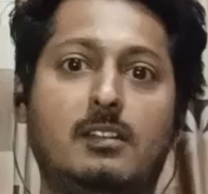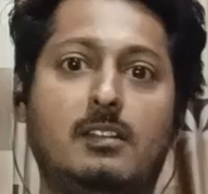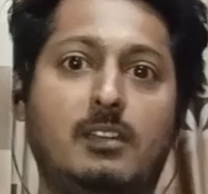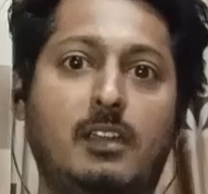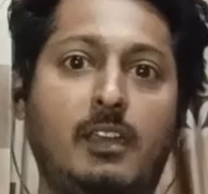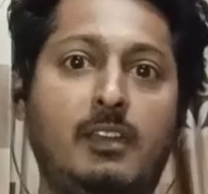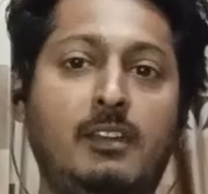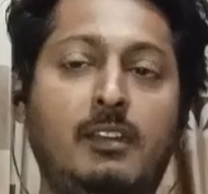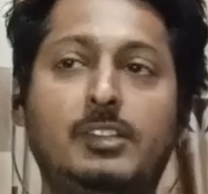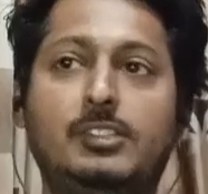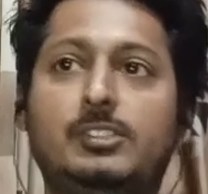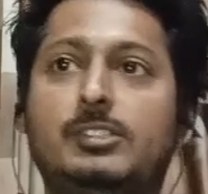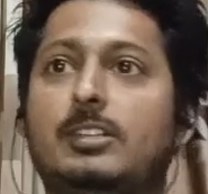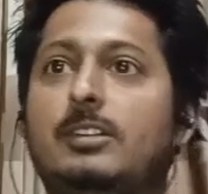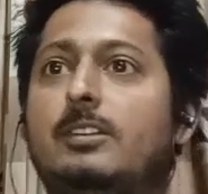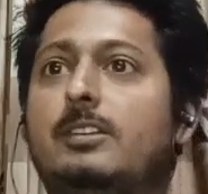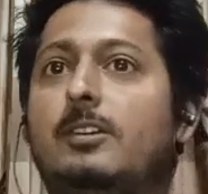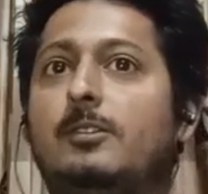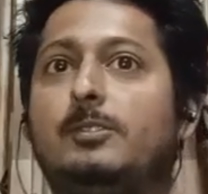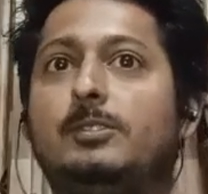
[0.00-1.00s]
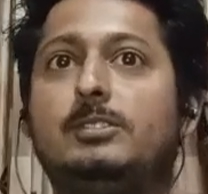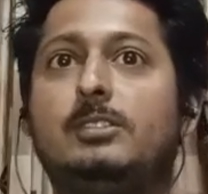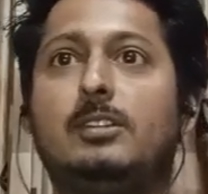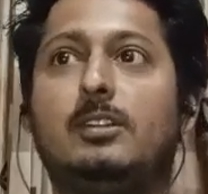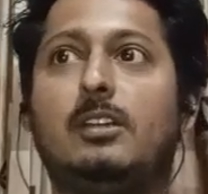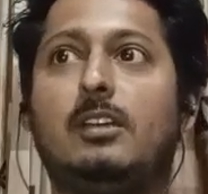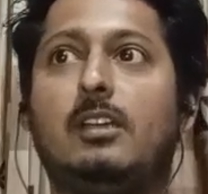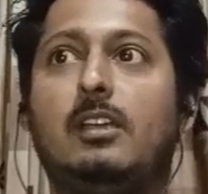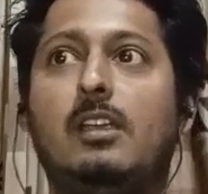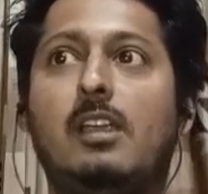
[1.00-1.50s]
In initial rounds,
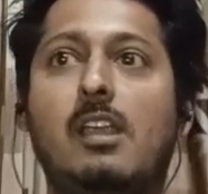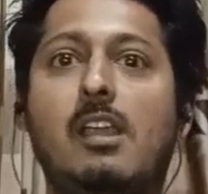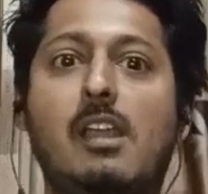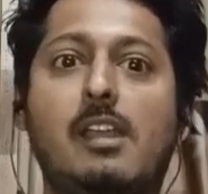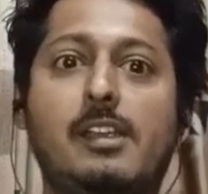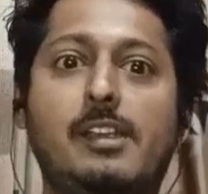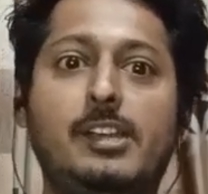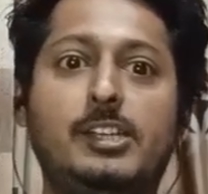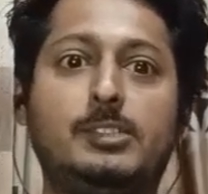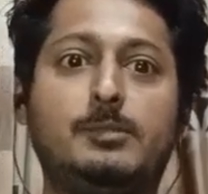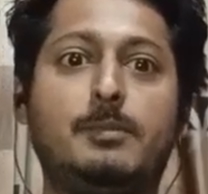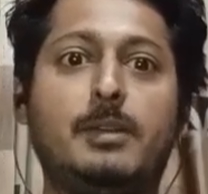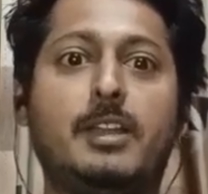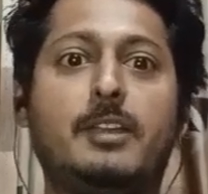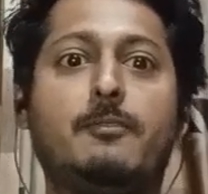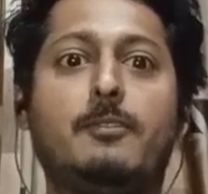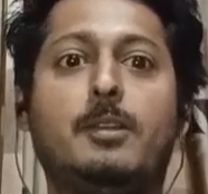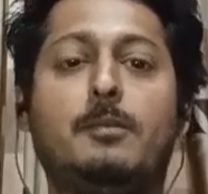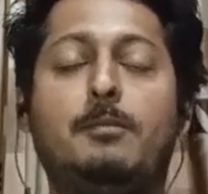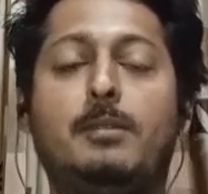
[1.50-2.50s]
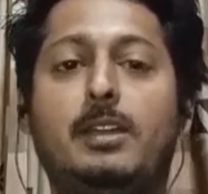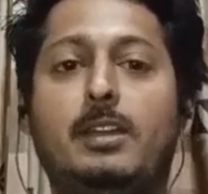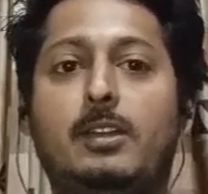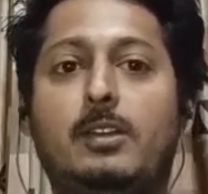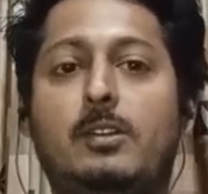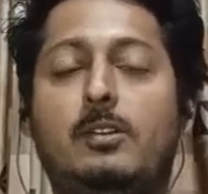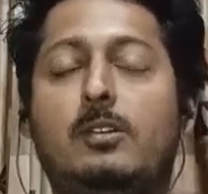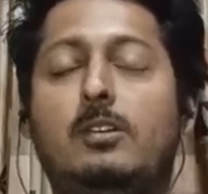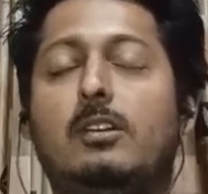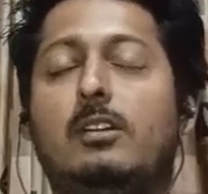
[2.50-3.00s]
each player will play
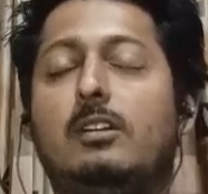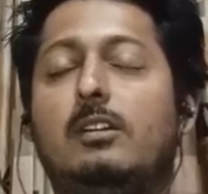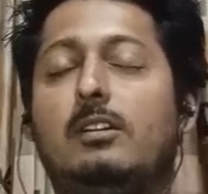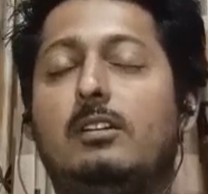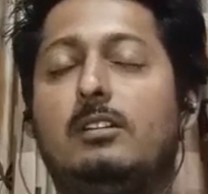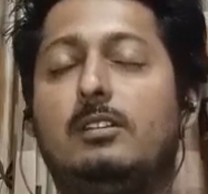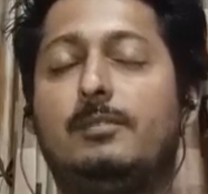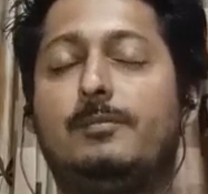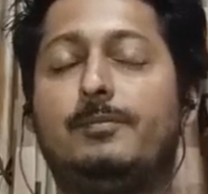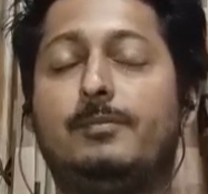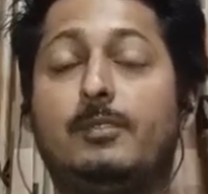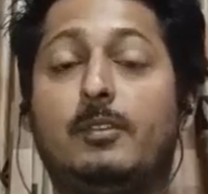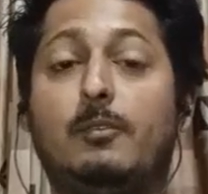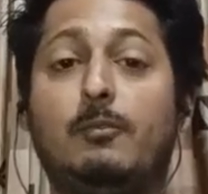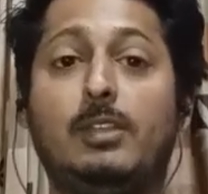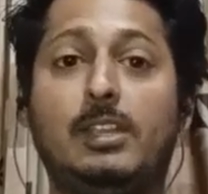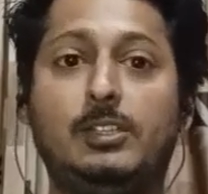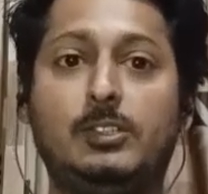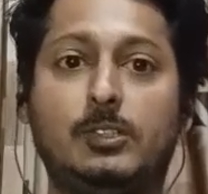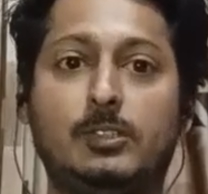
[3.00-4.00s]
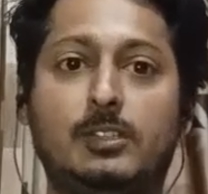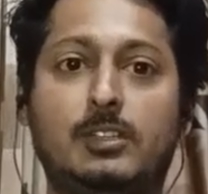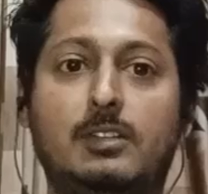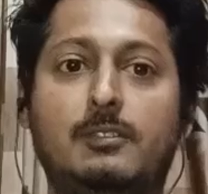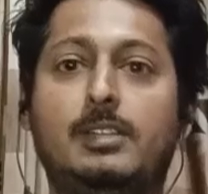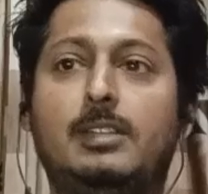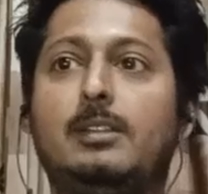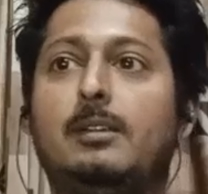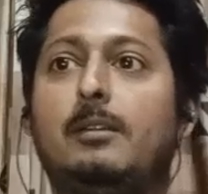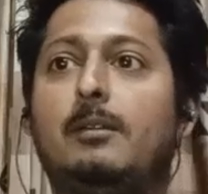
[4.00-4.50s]
with each other
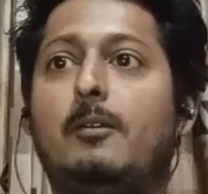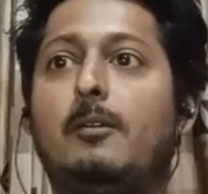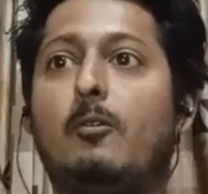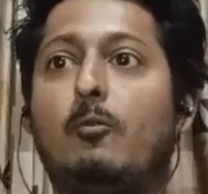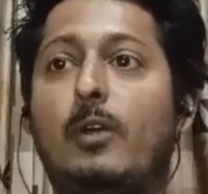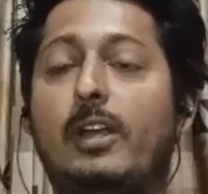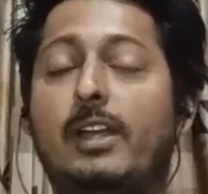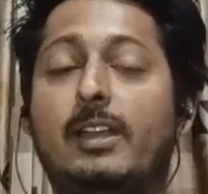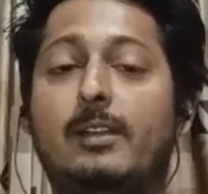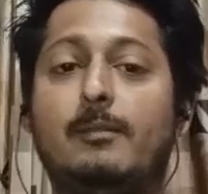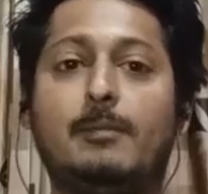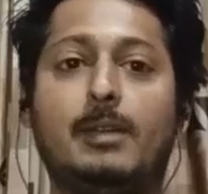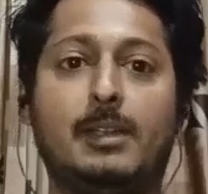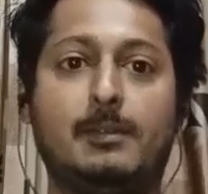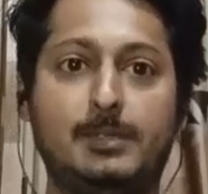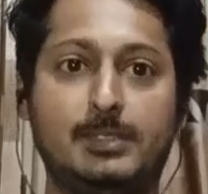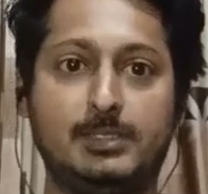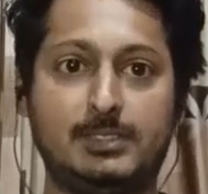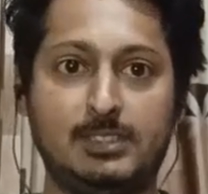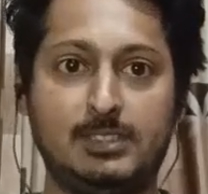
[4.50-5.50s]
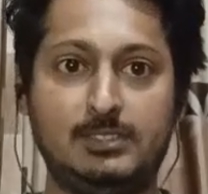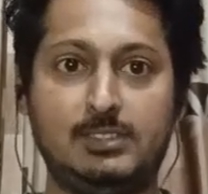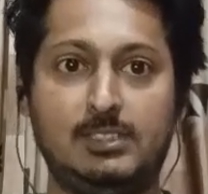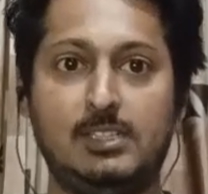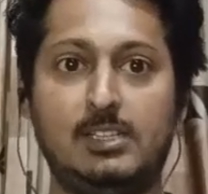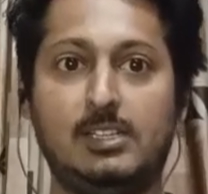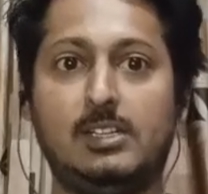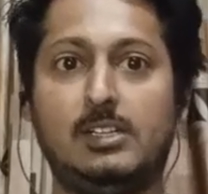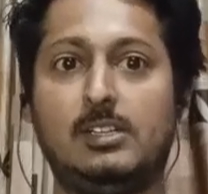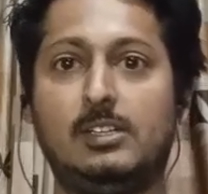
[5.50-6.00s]
with white and black pieces.
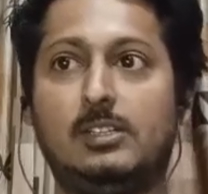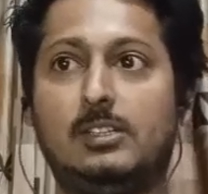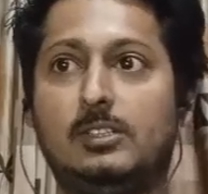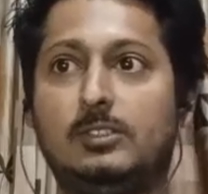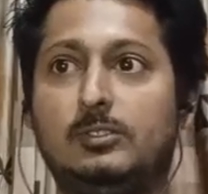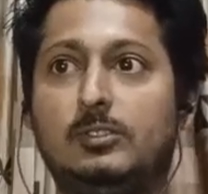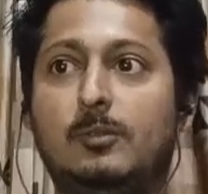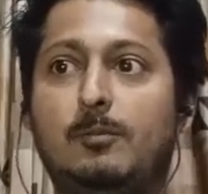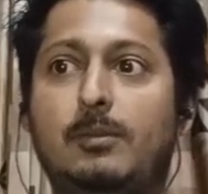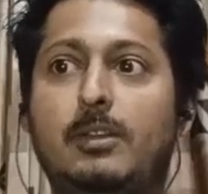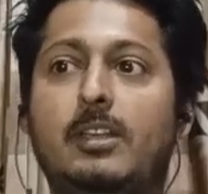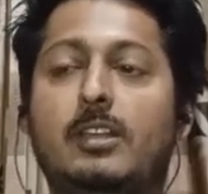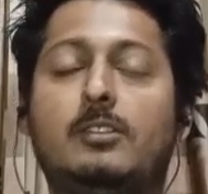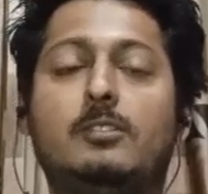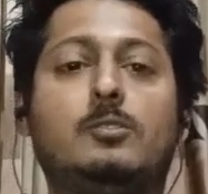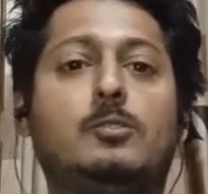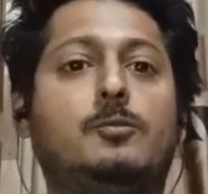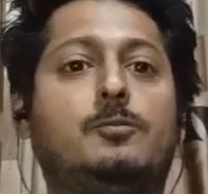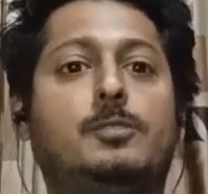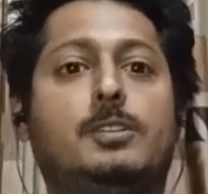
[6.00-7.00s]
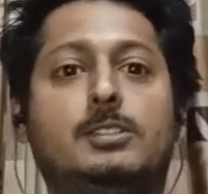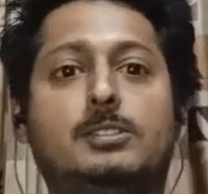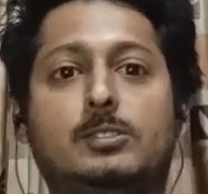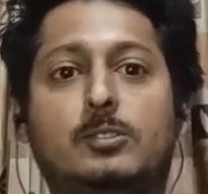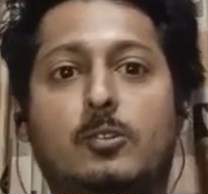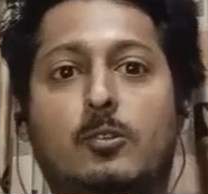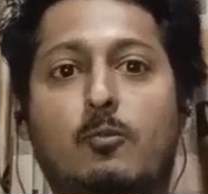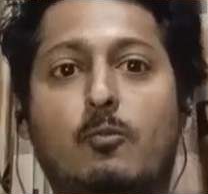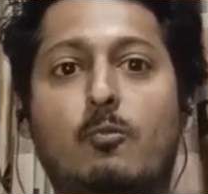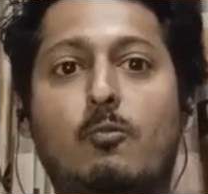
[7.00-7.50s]
So player to first
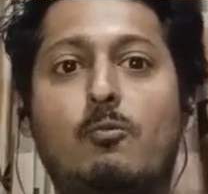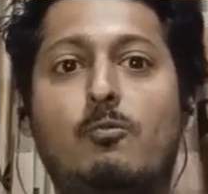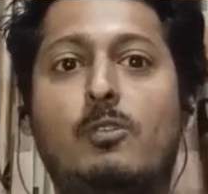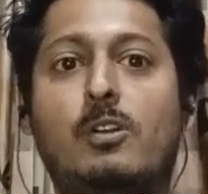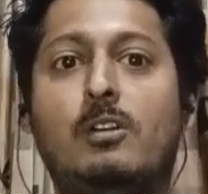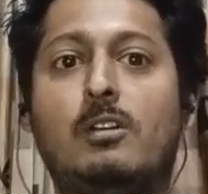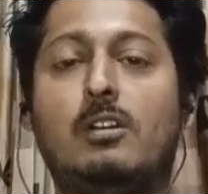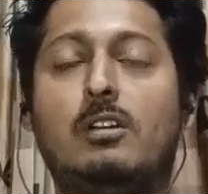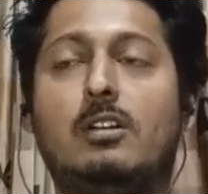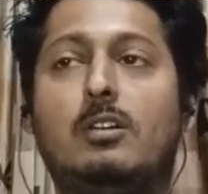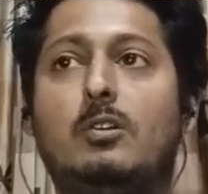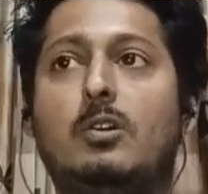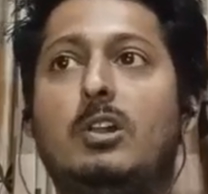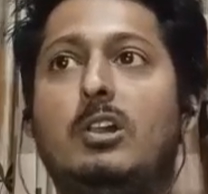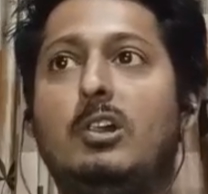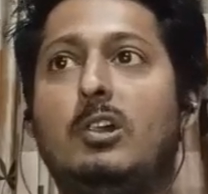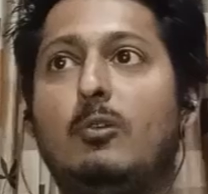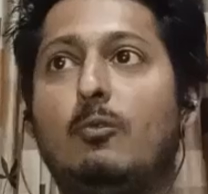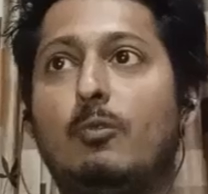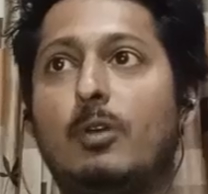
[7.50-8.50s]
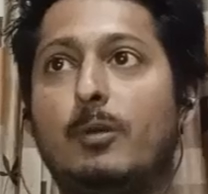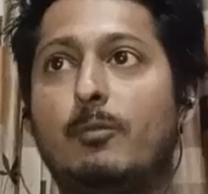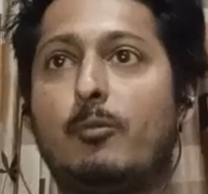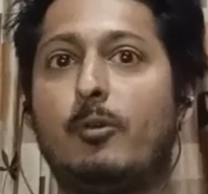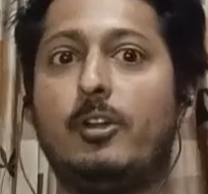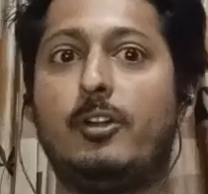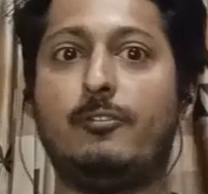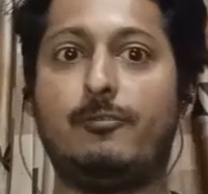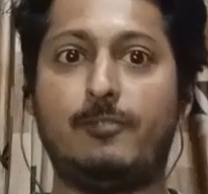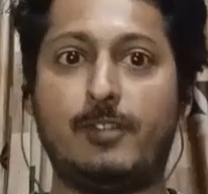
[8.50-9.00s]
score
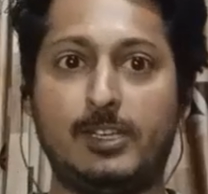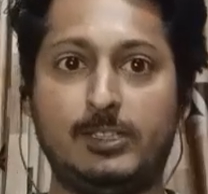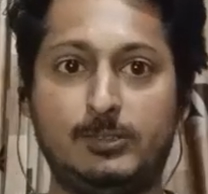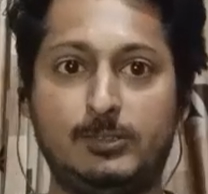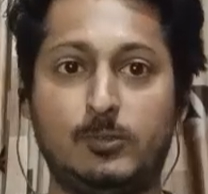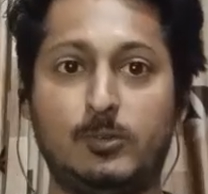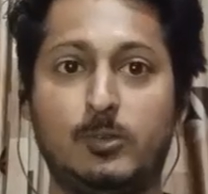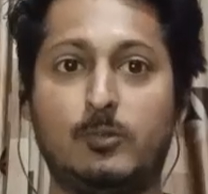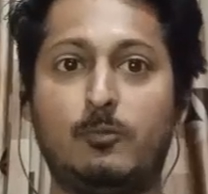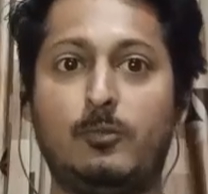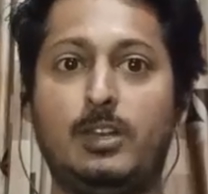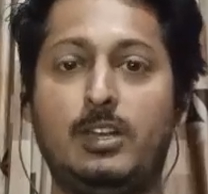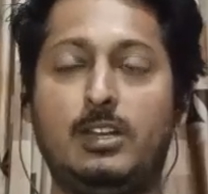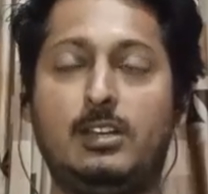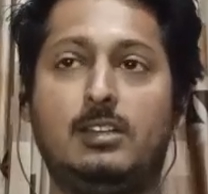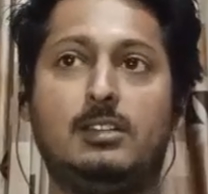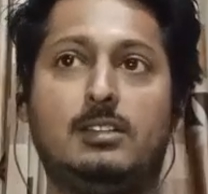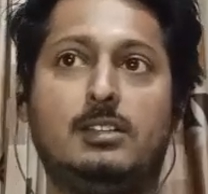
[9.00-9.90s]
1.5 score will